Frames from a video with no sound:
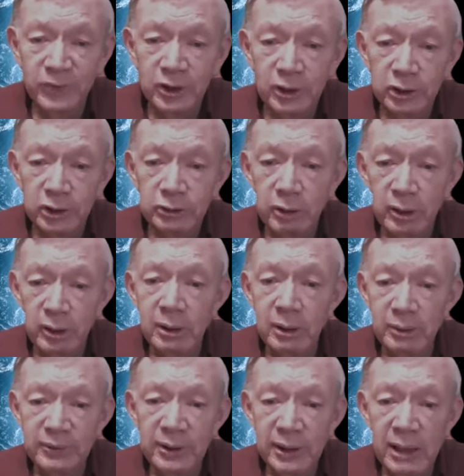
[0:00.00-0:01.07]

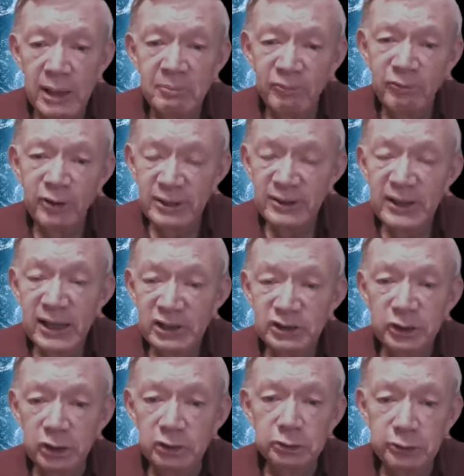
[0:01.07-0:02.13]
So I'm afraid that's
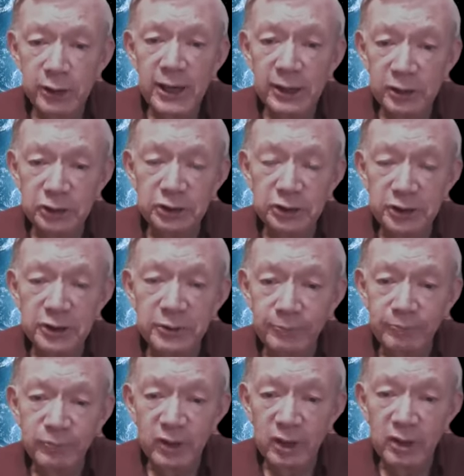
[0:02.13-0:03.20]
their strategy.
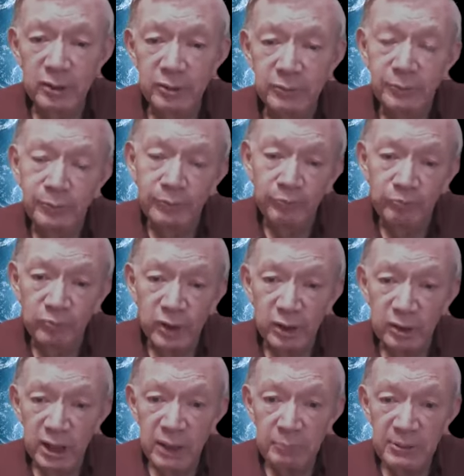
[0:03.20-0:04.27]

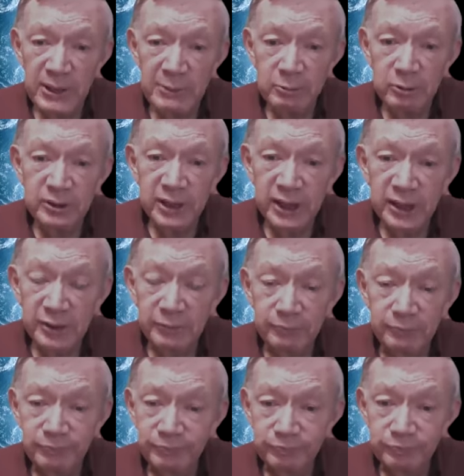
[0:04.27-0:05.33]
Let people get it.
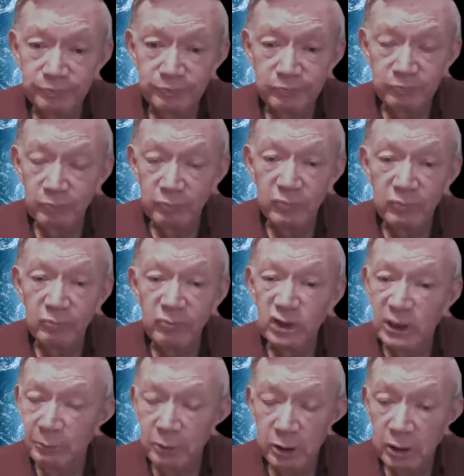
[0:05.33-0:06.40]

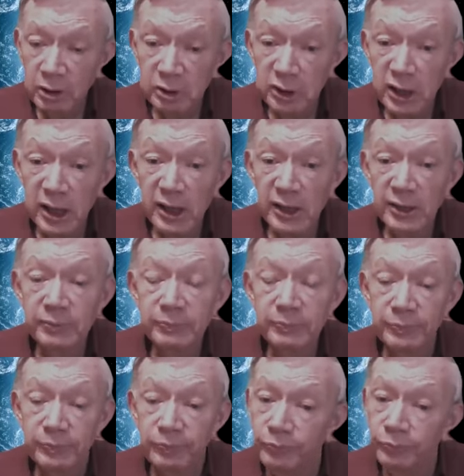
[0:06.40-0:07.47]
Some are going to die.
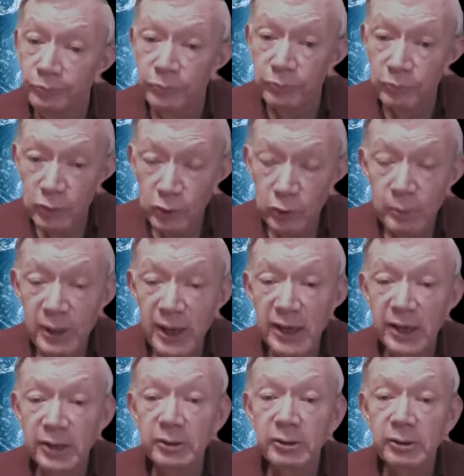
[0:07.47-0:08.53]
Too
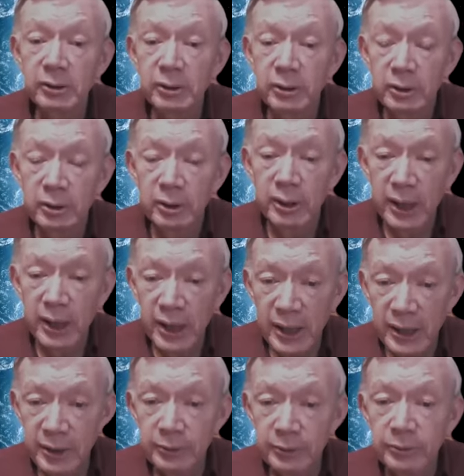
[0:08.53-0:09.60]
bad.
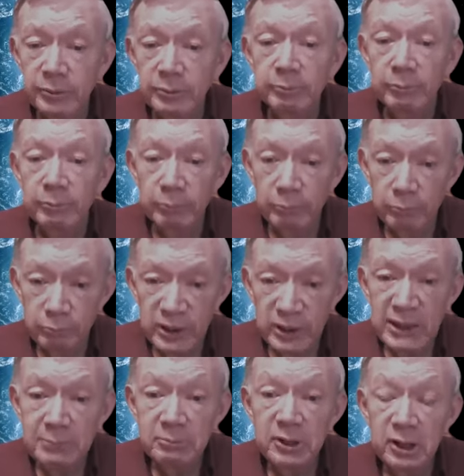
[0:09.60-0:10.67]
And
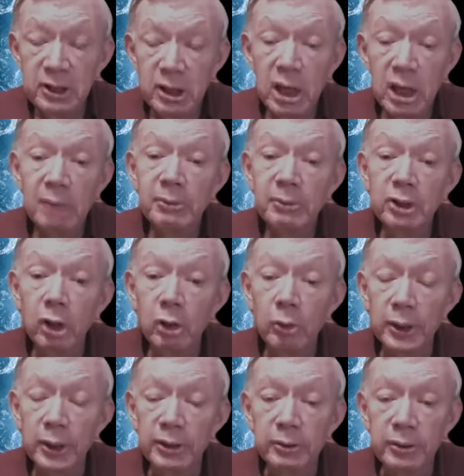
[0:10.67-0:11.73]
keep the economy
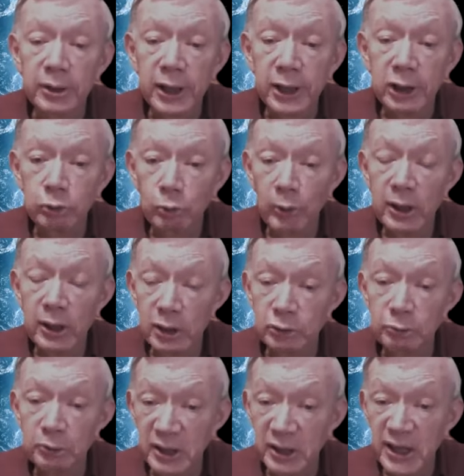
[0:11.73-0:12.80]
going as well as
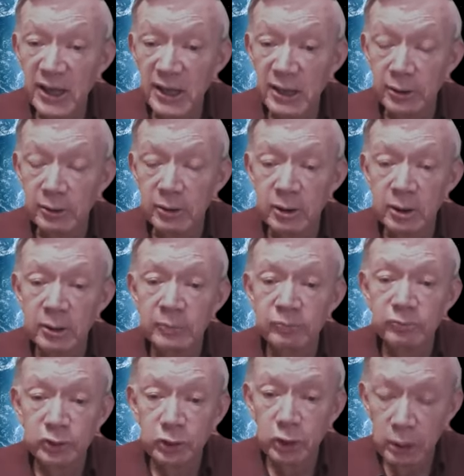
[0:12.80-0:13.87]
we can
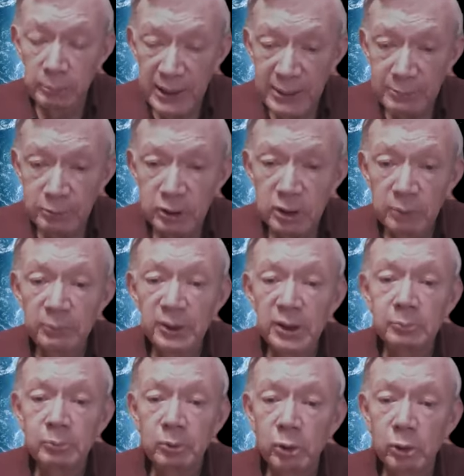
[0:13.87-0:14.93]
so that people can be
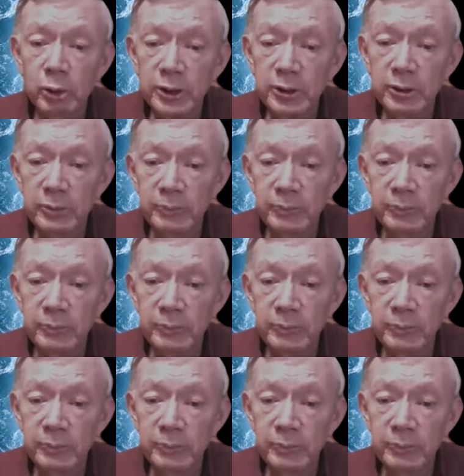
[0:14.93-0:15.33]
employed,